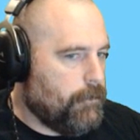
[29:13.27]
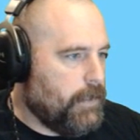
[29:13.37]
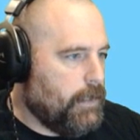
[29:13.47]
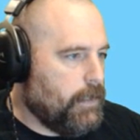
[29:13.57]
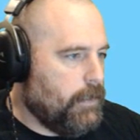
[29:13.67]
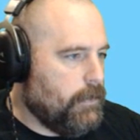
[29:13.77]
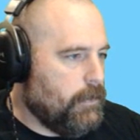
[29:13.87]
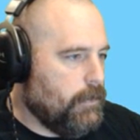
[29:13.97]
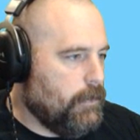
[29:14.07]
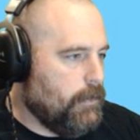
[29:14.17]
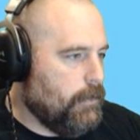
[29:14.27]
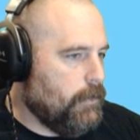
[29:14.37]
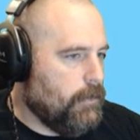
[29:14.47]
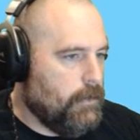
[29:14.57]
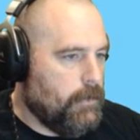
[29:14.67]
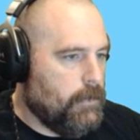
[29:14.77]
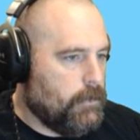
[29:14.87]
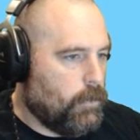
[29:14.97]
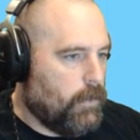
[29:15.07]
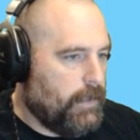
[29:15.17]
thinking
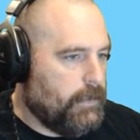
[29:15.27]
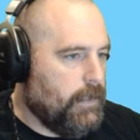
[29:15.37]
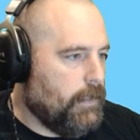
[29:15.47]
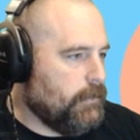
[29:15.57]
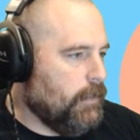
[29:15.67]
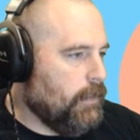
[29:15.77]
sort of like this.